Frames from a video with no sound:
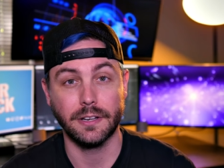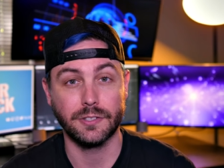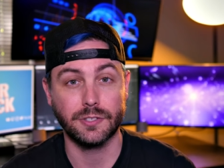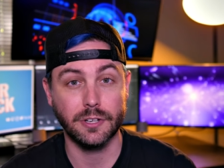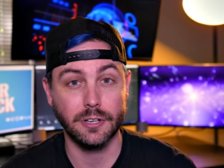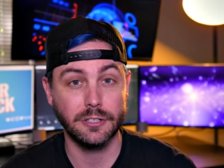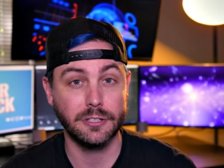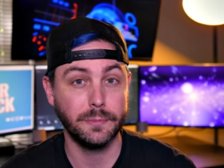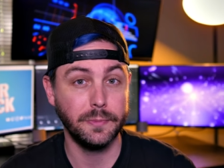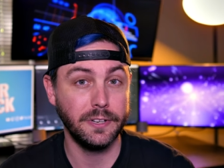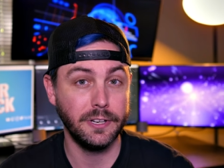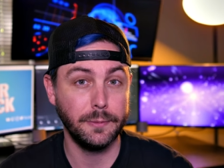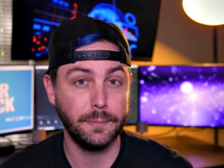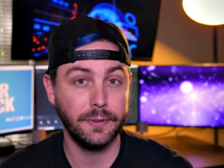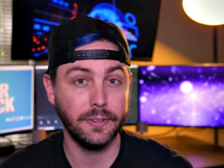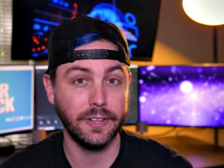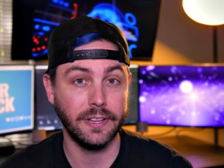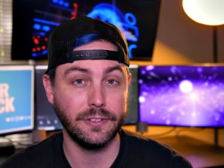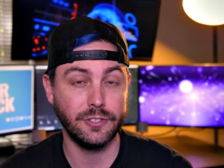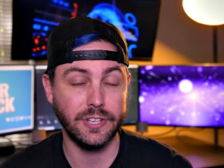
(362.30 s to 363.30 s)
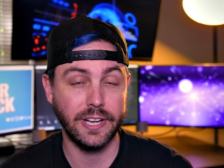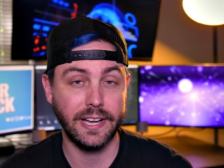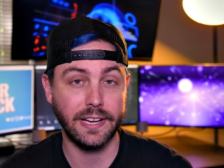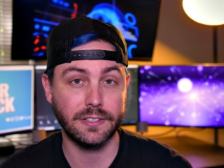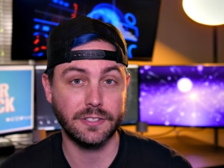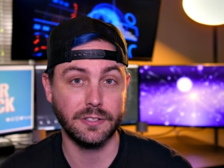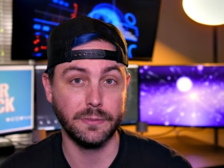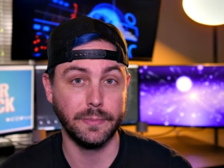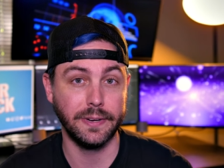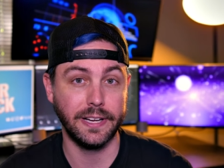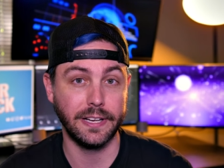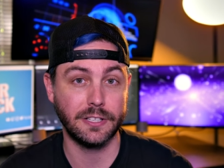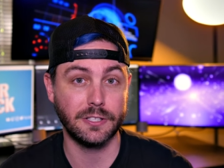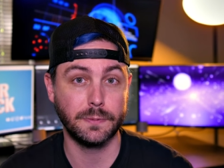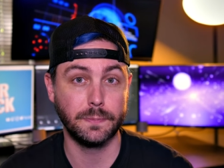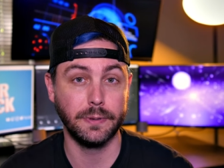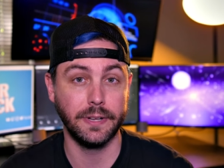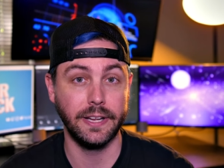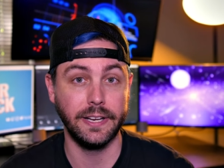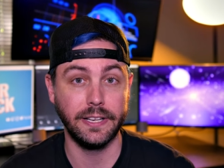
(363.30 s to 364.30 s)
I start to manipulate Jackson by
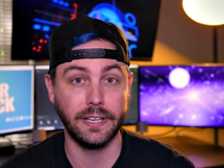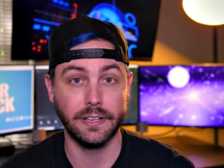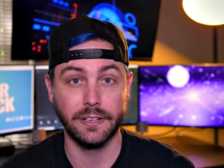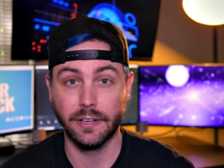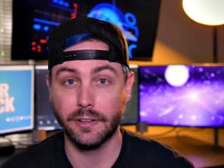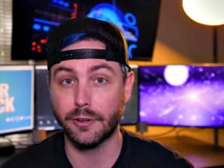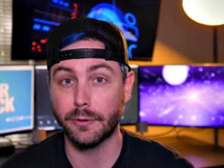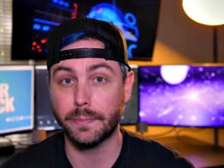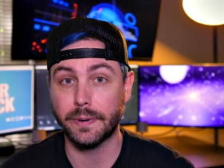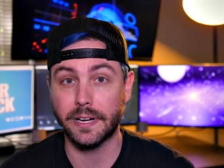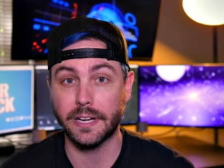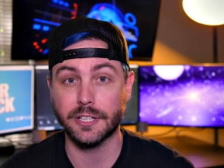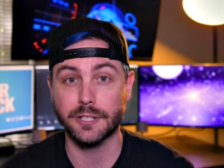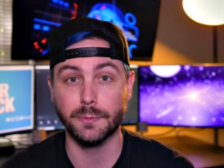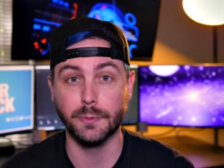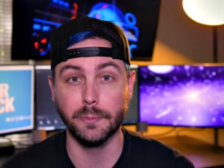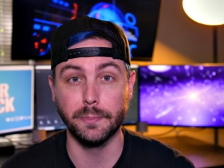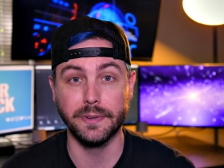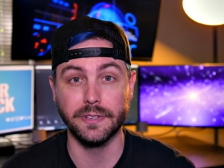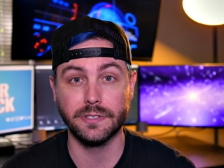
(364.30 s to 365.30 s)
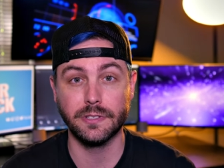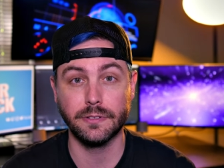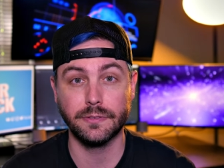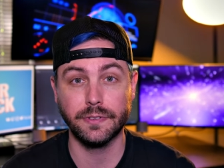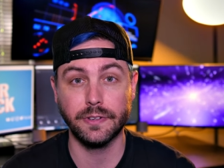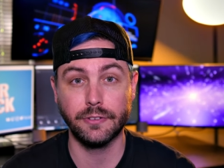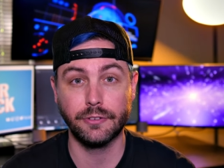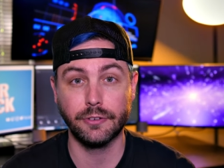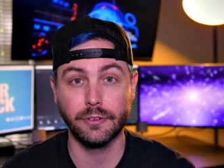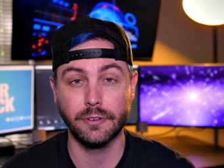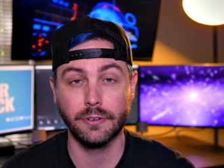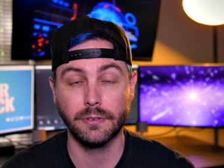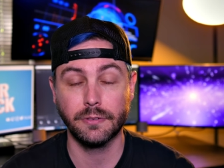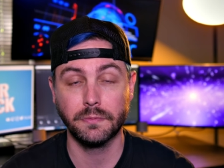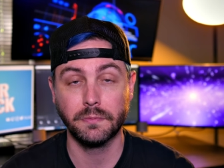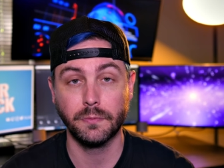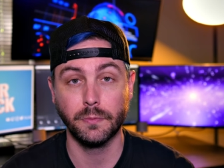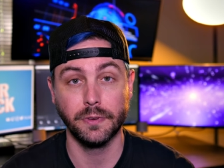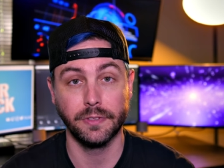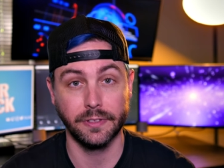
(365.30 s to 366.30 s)
explaining another possible business venture
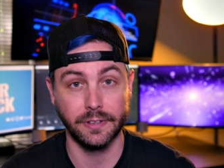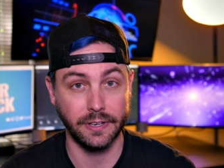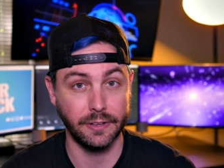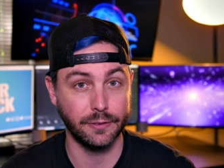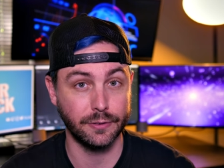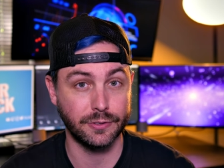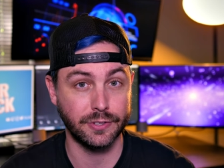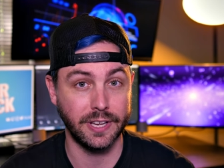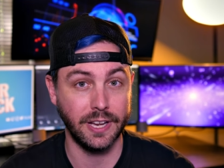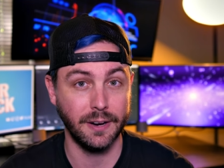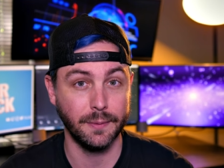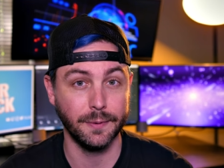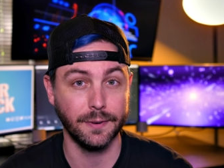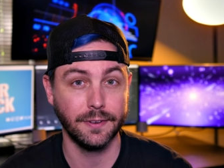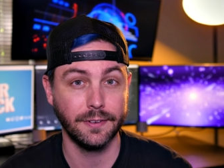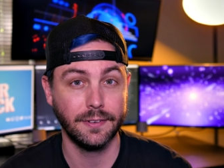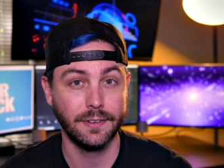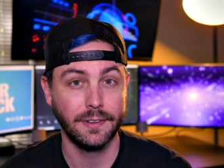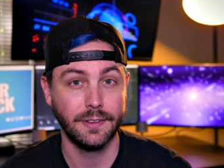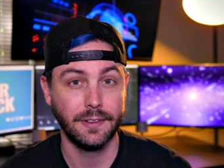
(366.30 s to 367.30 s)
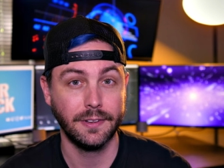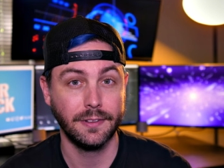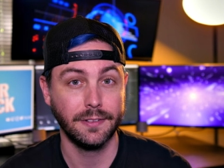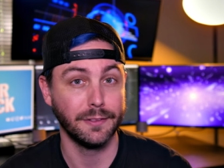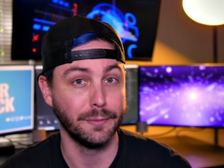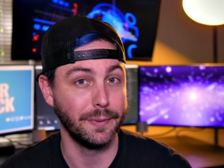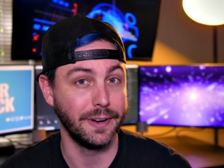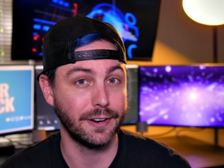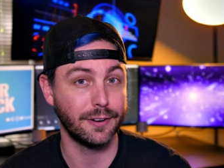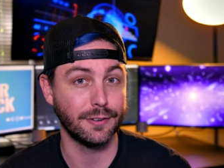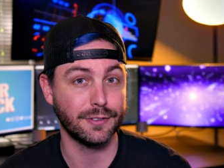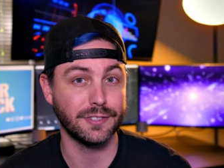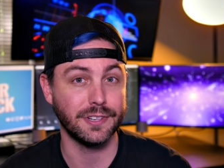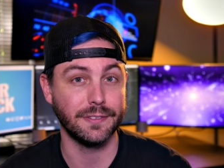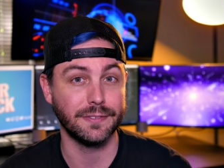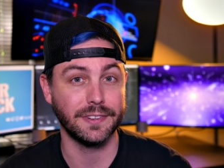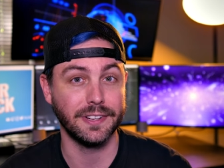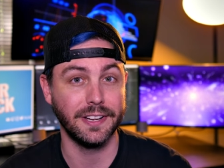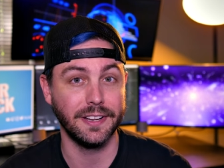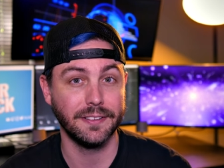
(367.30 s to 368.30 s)
with another scammer,
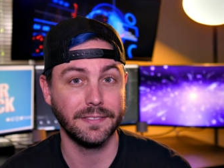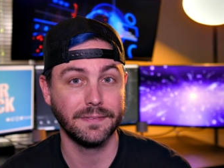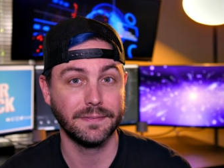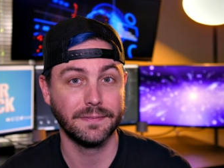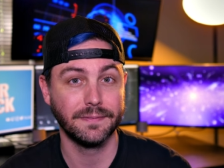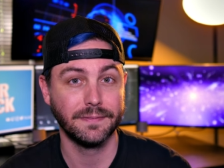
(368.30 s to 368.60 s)
Microsoft guy.